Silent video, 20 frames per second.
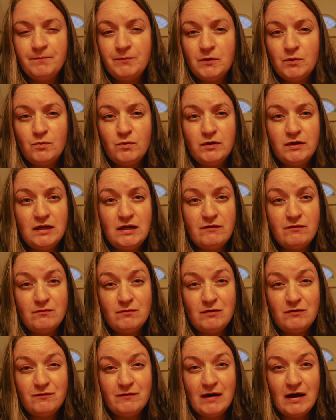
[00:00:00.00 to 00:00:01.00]
wouldn't even
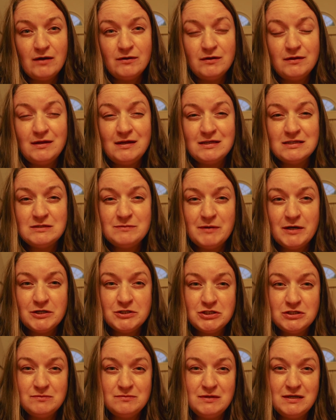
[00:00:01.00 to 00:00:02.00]
be found in the
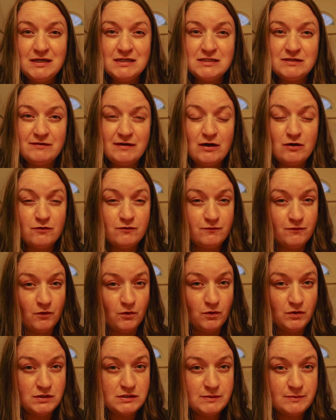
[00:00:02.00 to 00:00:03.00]
inspection because of how
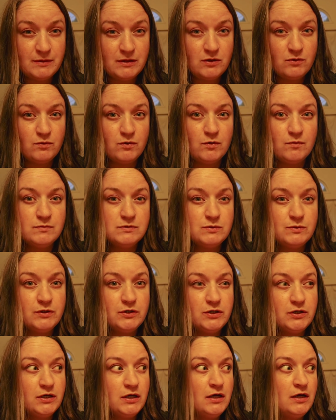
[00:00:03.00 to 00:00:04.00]
full some of the rooms
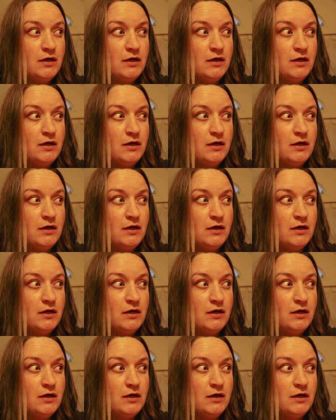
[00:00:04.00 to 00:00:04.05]
were.